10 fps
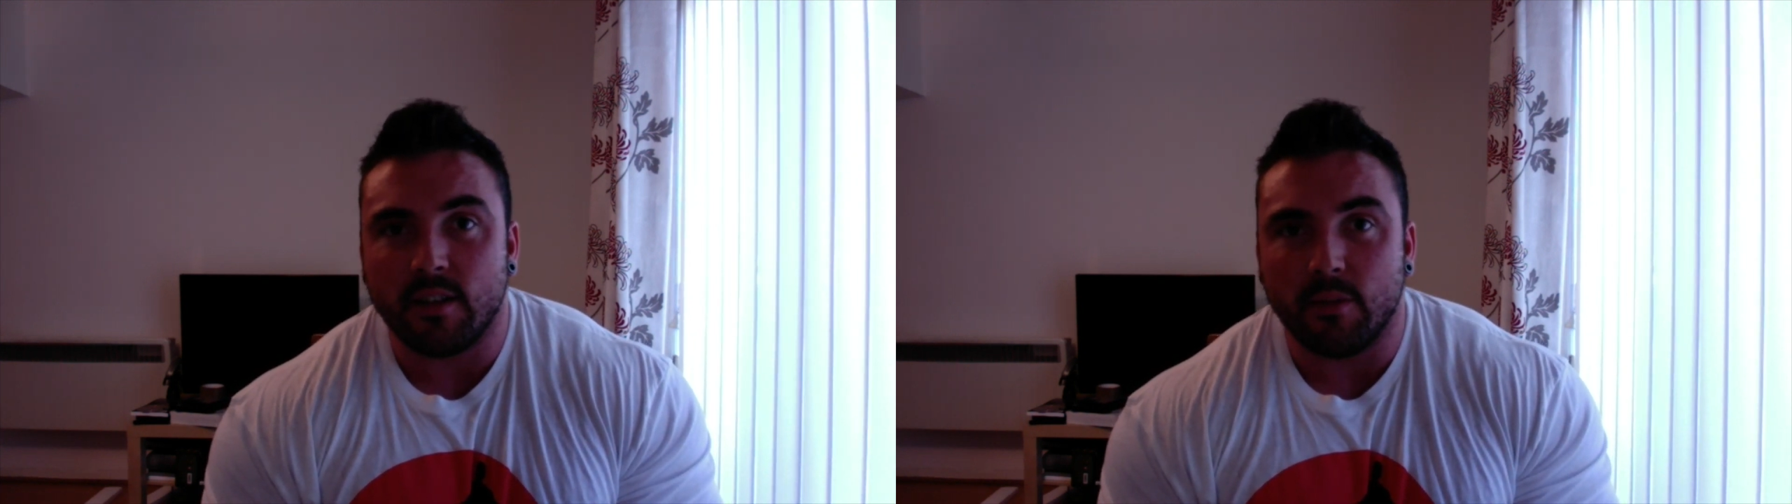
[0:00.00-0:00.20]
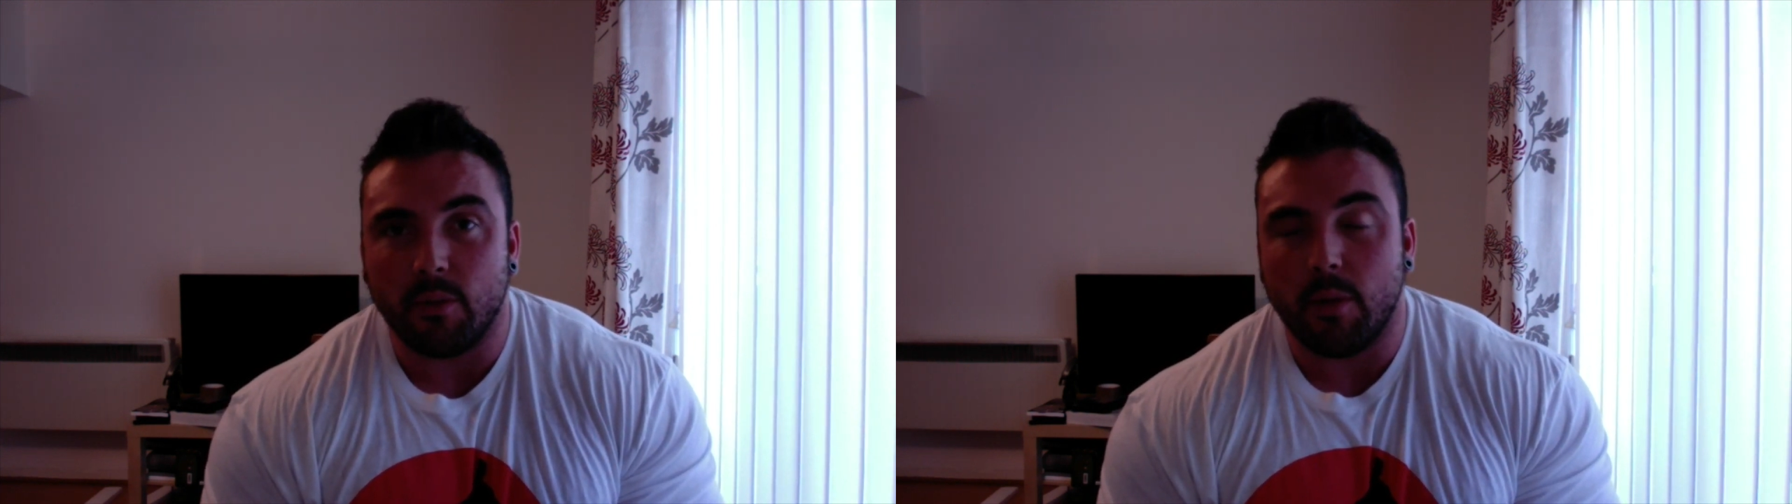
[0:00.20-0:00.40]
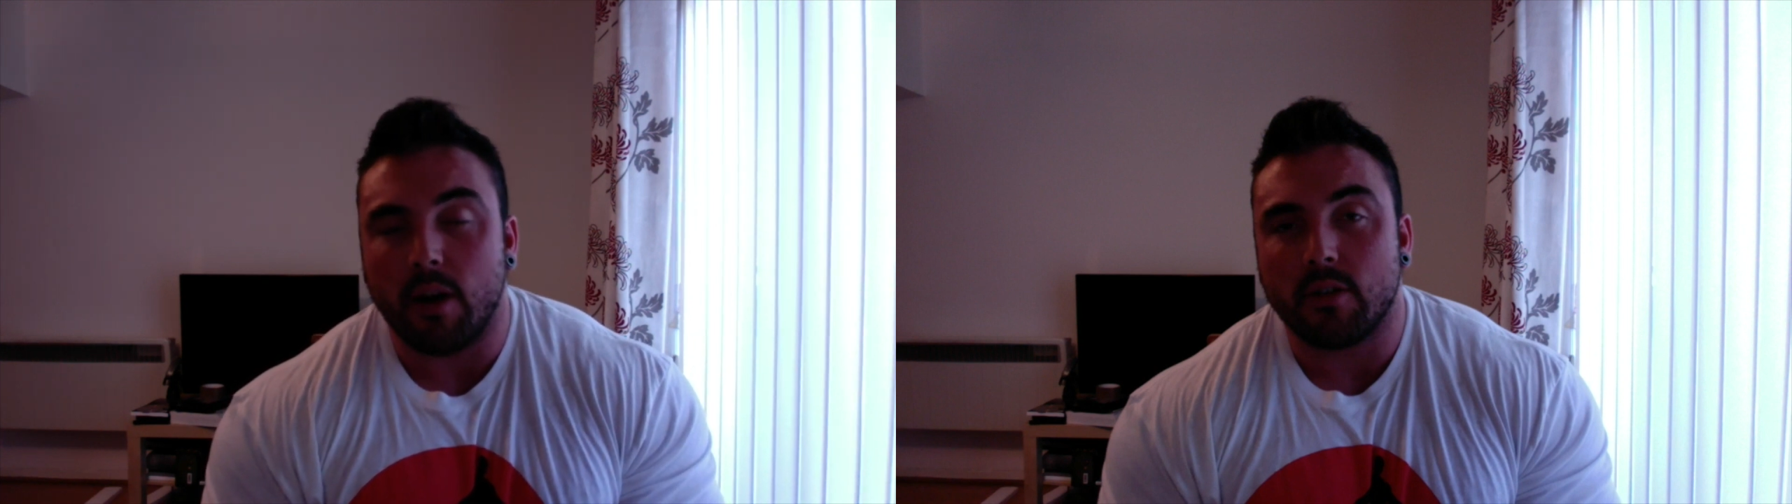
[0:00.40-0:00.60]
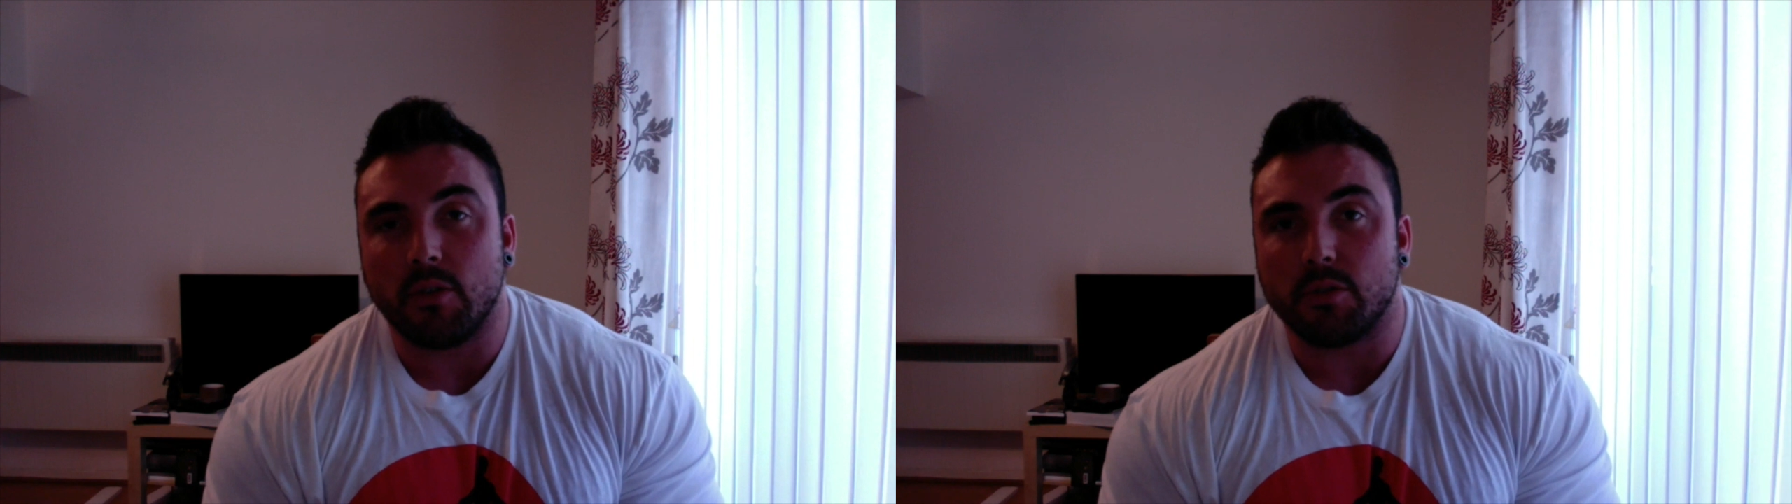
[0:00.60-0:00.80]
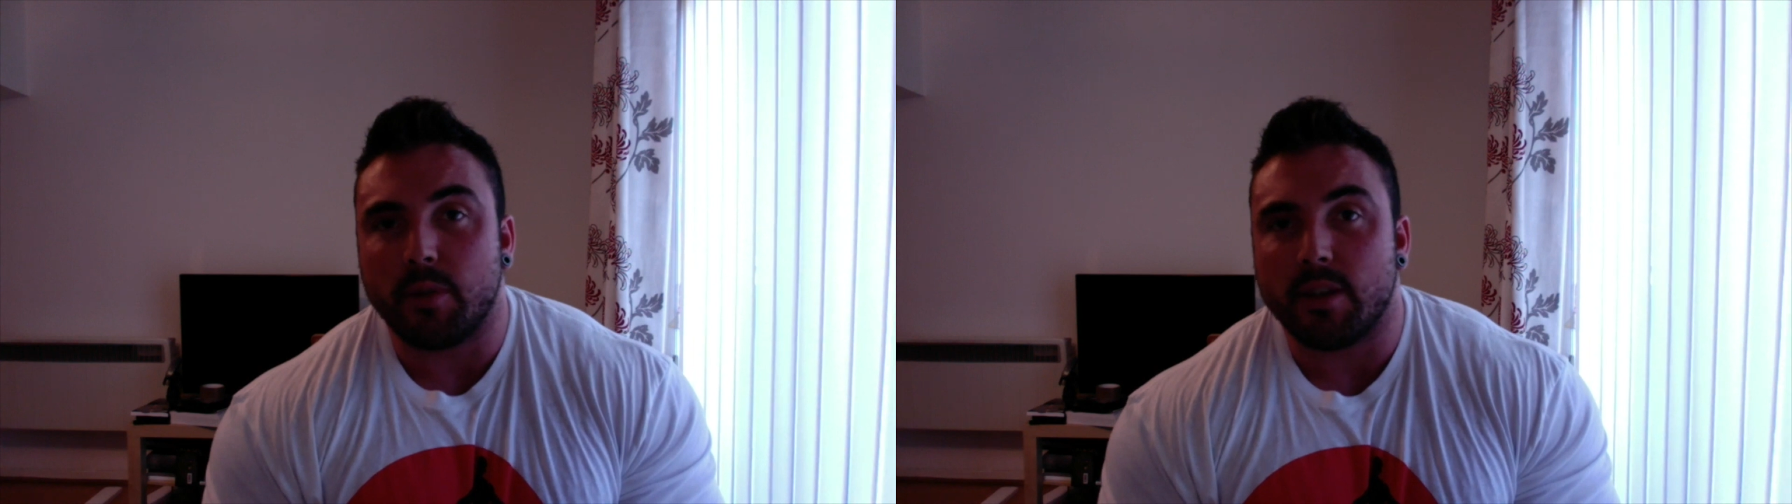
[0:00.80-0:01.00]
what Mark
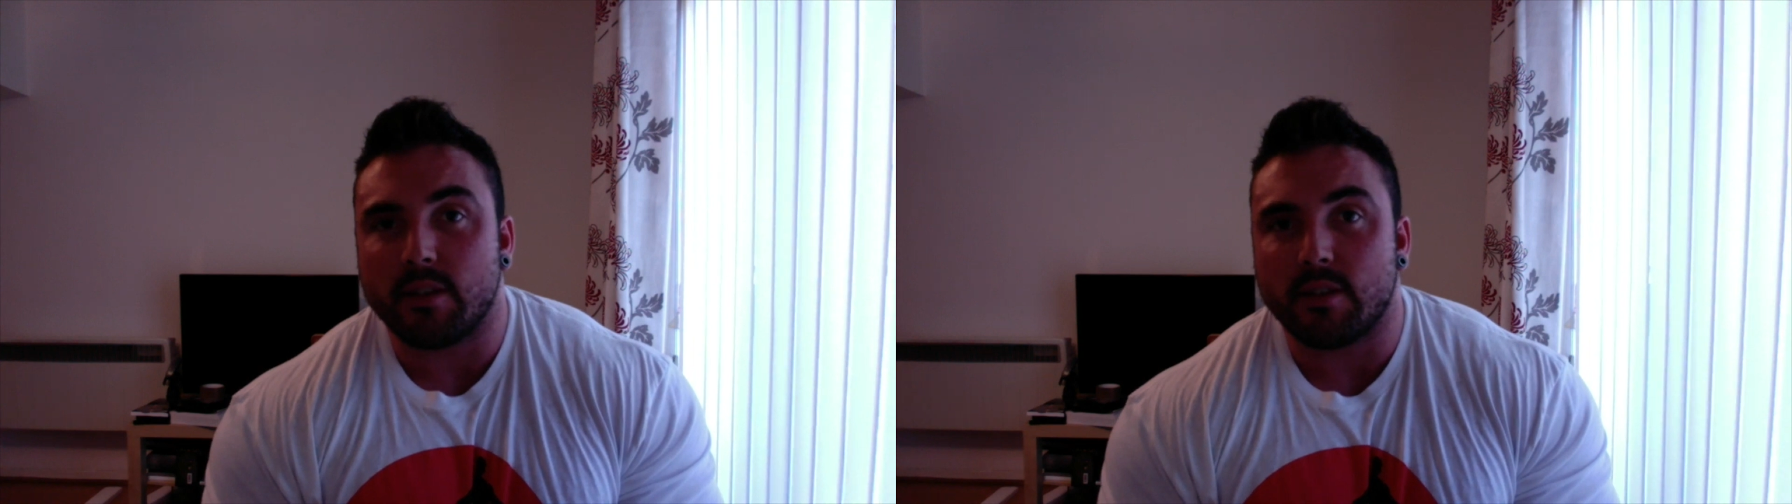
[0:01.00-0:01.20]
calls me as the